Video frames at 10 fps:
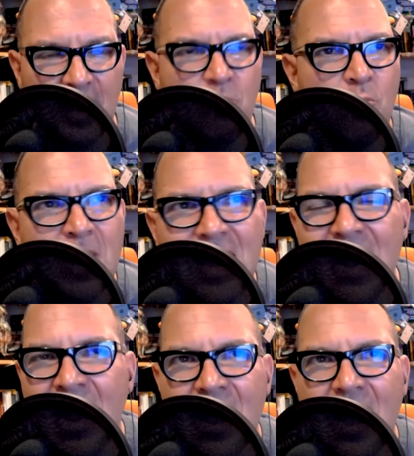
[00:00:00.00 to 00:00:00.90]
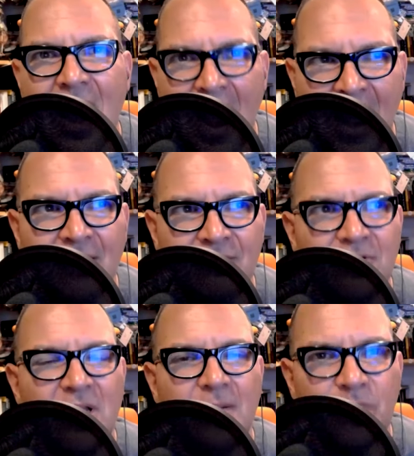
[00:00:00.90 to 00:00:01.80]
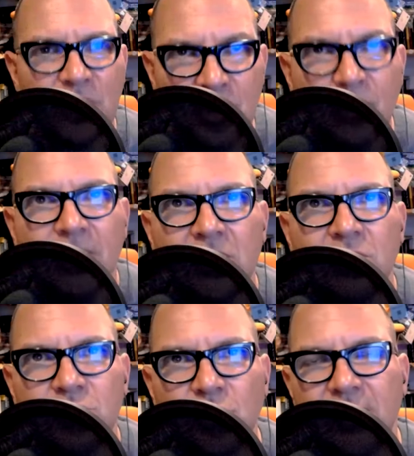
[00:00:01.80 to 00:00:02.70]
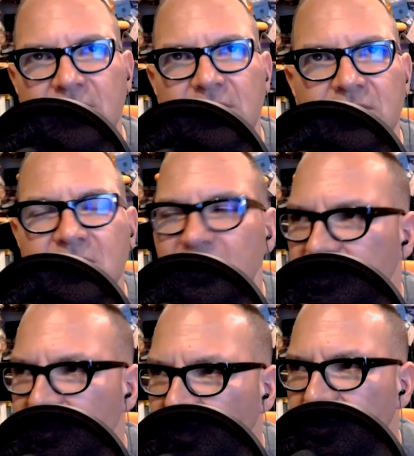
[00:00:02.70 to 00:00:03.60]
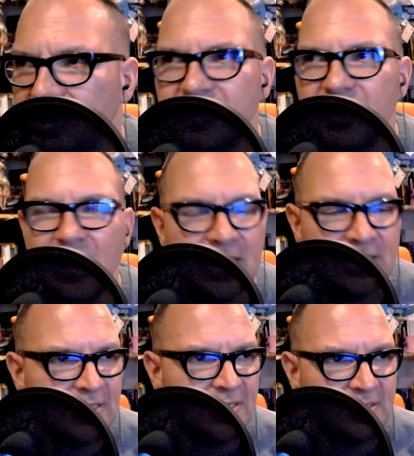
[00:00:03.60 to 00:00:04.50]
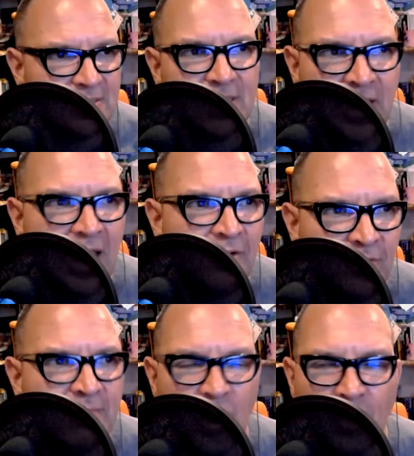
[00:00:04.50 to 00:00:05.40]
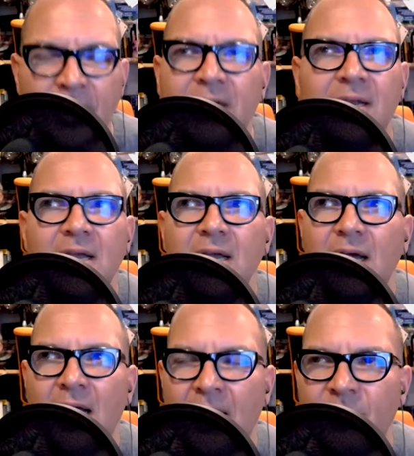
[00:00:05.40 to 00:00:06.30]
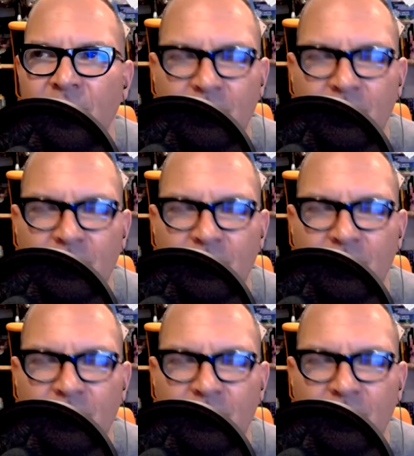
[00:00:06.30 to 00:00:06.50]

We have human choices. Contingency exists in every moment. Um, the